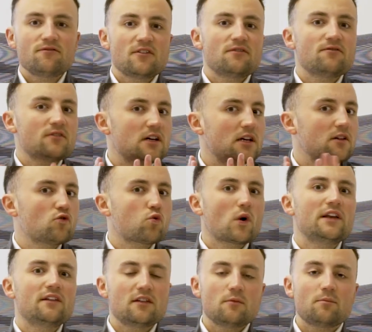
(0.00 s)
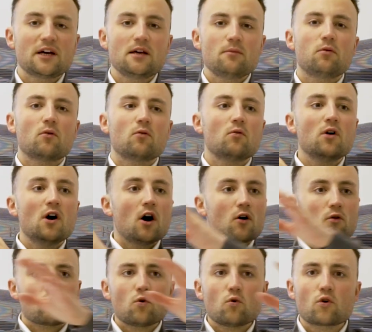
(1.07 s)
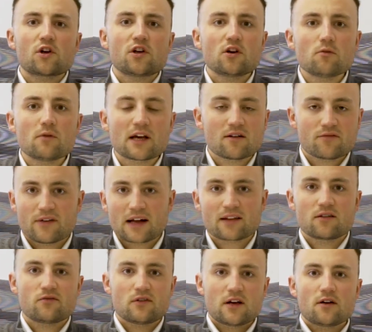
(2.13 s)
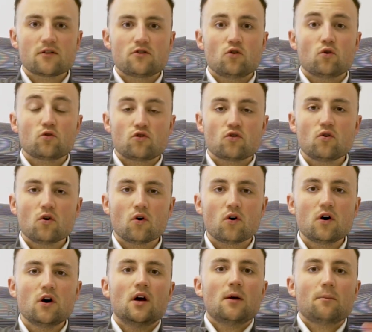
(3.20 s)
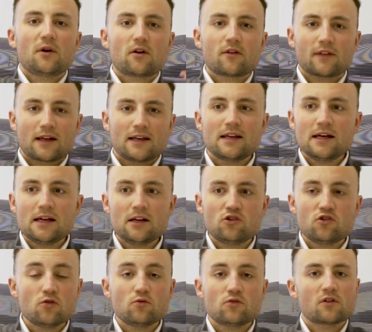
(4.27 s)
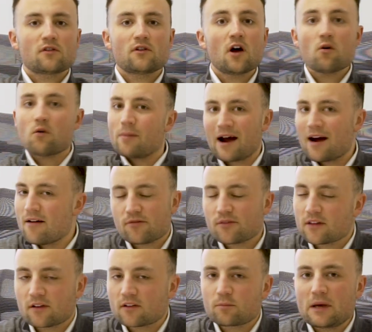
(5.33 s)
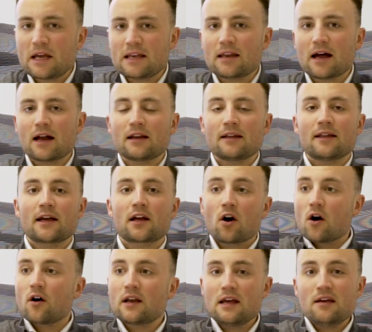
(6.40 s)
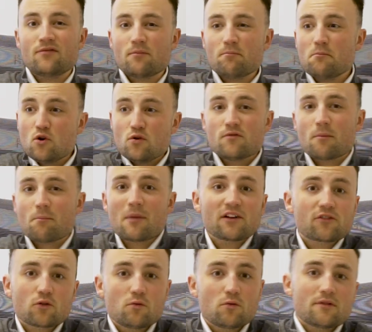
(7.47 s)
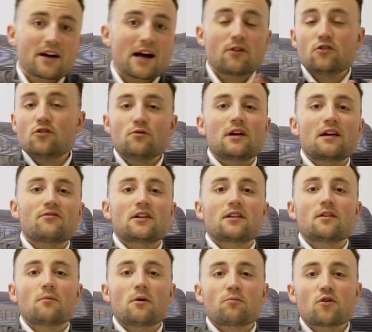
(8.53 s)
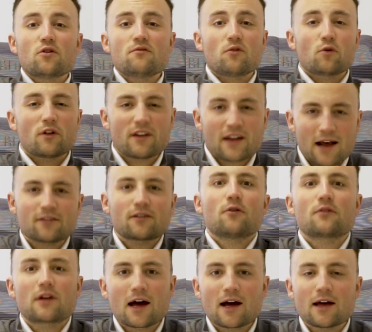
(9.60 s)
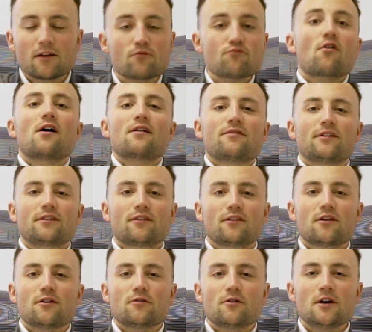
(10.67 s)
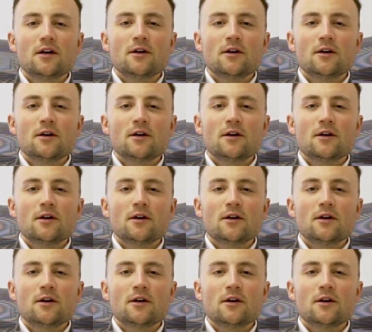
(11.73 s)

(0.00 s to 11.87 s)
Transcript: 15, 20 people are all queuing effectively at your door because they need you to know about everything that's being done, and they can't even move a muscle without you giving them approval that that's okay and the right thing to do.